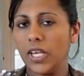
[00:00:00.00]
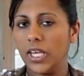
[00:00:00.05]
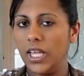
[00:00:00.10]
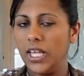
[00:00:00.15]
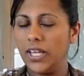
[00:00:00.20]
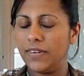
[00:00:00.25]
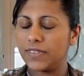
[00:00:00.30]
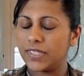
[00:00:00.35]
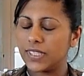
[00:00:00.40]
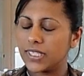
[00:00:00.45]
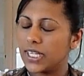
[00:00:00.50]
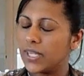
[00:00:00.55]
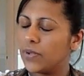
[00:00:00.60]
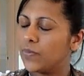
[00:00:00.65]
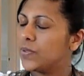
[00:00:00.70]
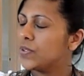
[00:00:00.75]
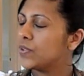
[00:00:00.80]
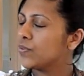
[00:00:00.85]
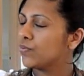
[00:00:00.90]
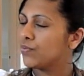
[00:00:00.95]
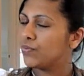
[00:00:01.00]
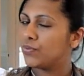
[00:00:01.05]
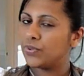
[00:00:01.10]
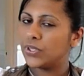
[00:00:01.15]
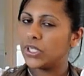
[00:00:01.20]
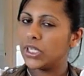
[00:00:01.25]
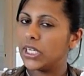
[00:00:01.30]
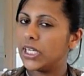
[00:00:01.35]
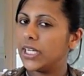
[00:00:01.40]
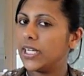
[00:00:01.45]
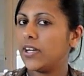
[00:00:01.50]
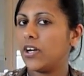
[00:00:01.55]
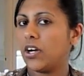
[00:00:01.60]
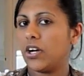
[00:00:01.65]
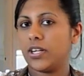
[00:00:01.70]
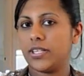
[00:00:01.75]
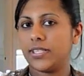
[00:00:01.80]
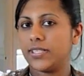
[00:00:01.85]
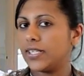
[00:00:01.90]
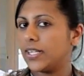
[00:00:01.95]
have to say, it was really
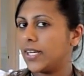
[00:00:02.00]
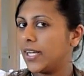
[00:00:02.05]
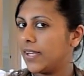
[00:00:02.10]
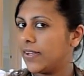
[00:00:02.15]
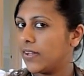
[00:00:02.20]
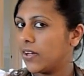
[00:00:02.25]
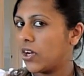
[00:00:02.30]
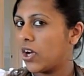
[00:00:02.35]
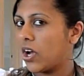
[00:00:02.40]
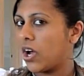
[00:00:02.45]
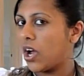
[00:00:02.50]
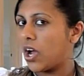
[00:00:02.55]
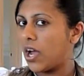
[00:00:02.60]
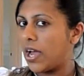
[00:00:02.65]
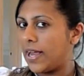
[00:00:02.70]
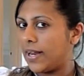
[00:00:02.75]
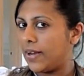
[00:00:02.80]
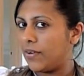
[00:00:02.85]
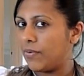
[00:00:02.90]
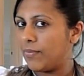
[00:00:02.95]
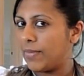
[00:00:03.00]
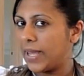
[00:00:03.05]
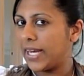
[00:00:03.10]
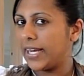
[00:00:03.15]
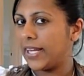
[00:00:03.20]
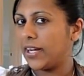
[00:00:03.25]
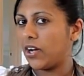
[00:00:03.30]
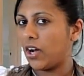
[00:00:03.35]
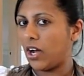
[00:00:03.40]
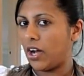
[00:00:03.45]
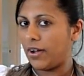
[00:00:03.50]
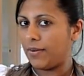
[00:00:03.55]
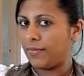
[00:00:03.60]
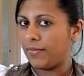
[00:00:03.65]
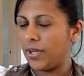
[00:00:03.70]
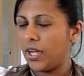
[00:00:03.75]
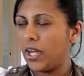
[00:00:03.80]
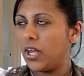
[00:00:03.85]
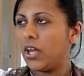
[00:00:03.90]
hard sitting in the car and remaining calm.